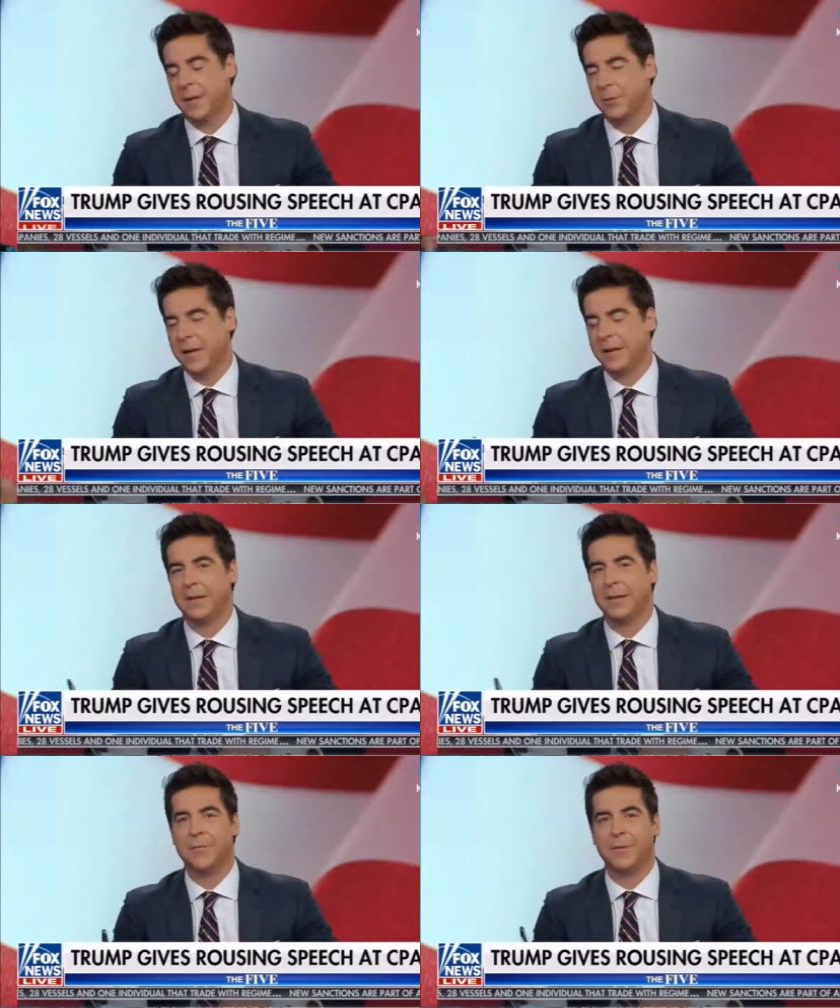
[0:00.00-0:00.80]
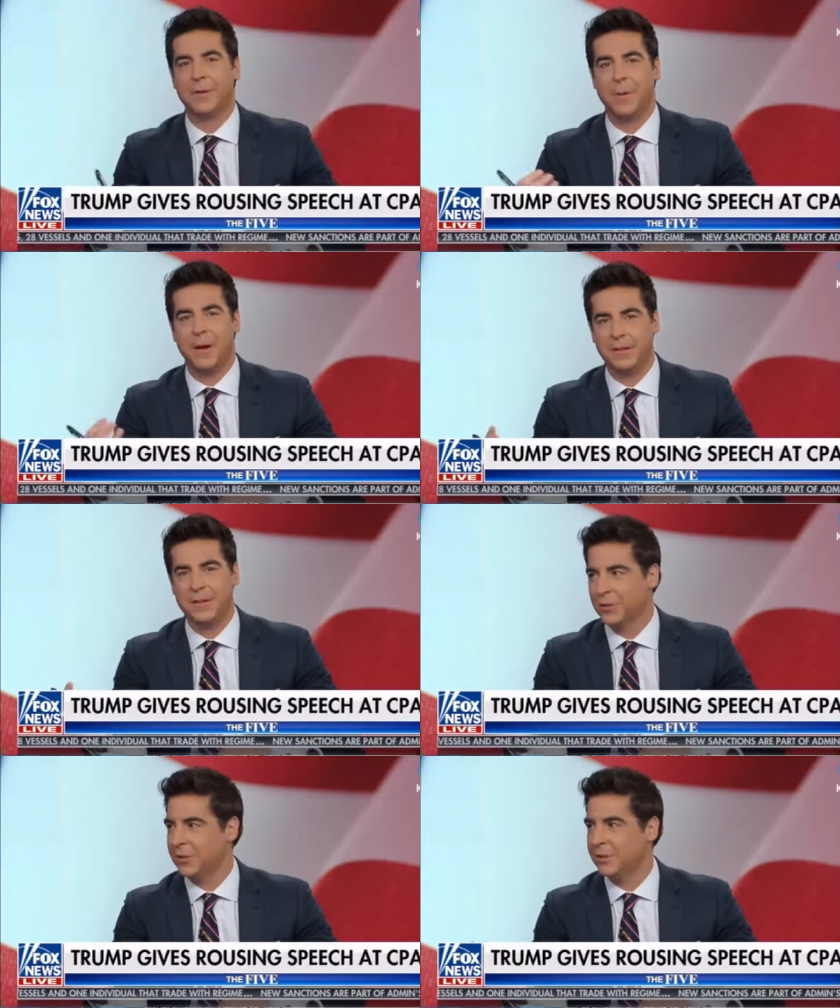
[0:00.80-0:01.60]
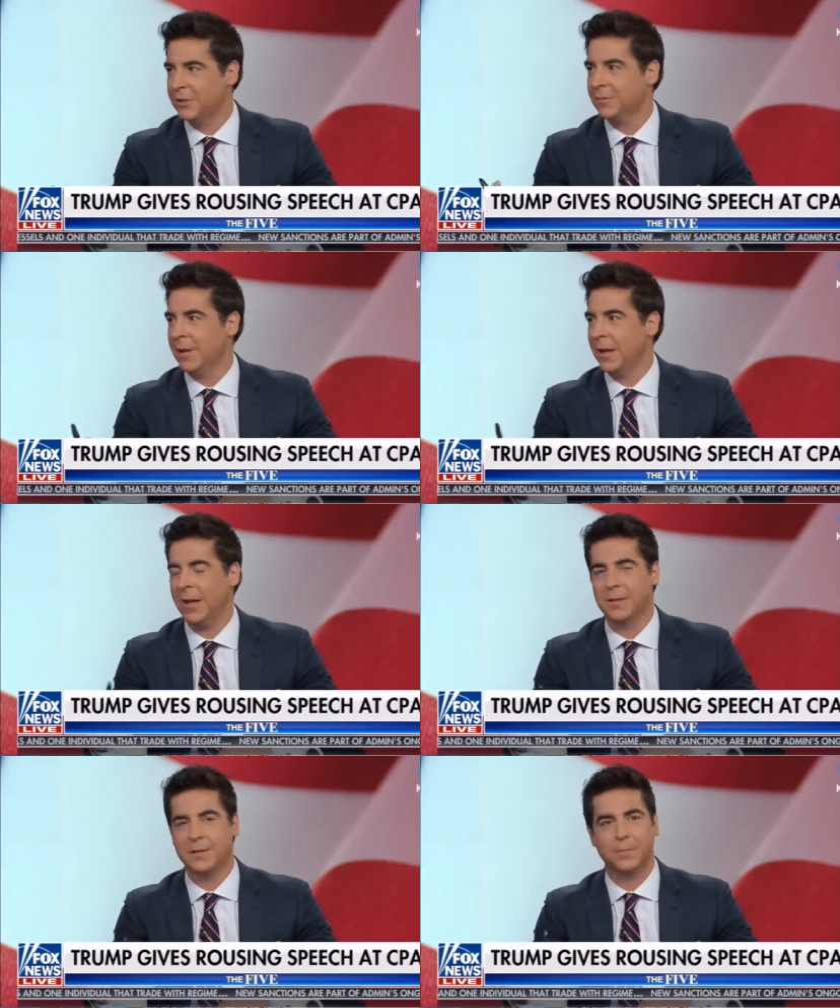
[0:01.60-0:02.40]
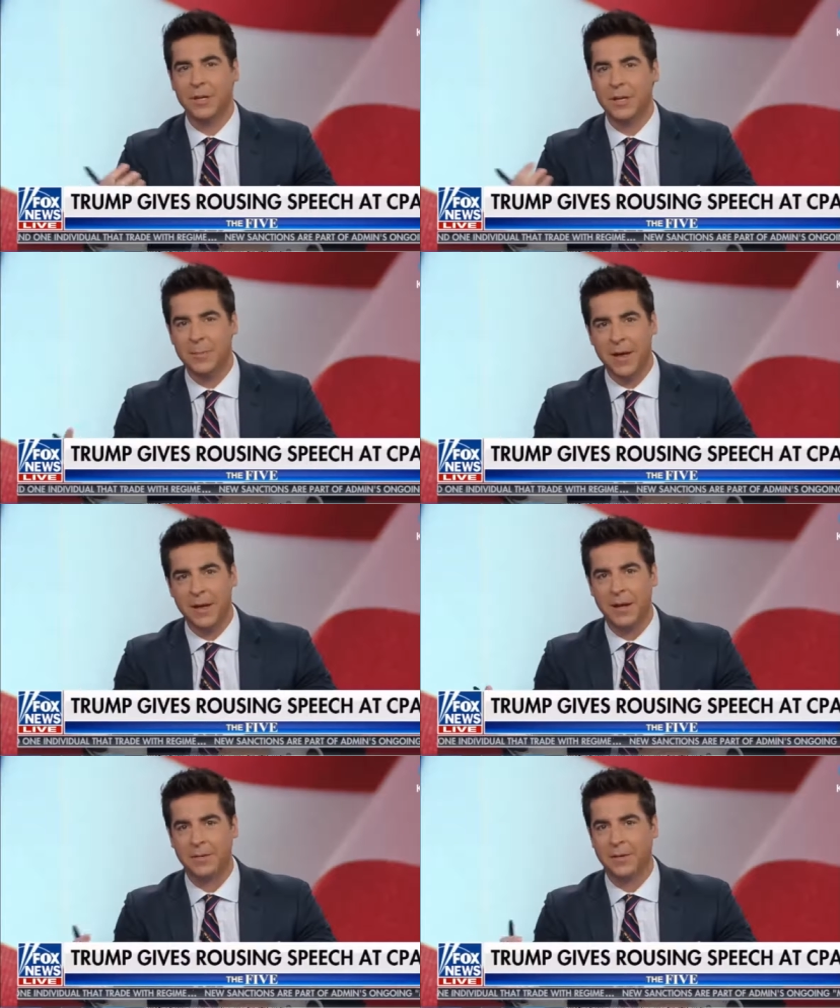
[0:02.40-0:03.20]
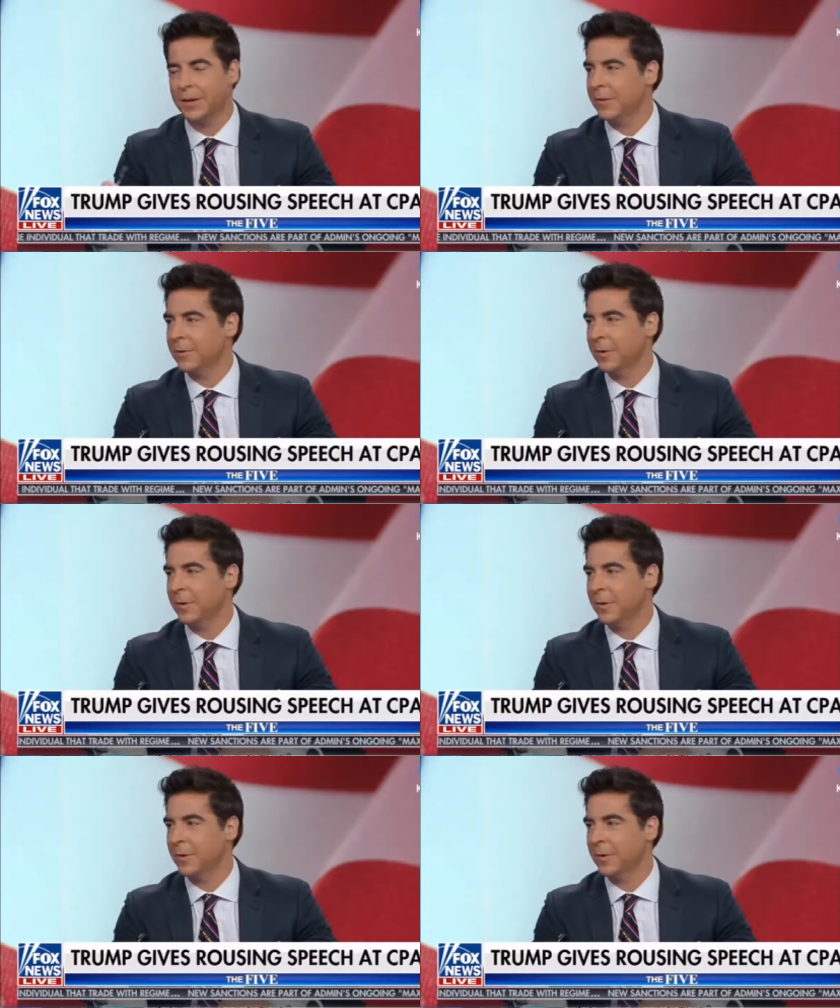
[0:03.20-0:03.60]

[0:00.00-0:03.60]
Kimberly, I think every politician has a boogeyman out there,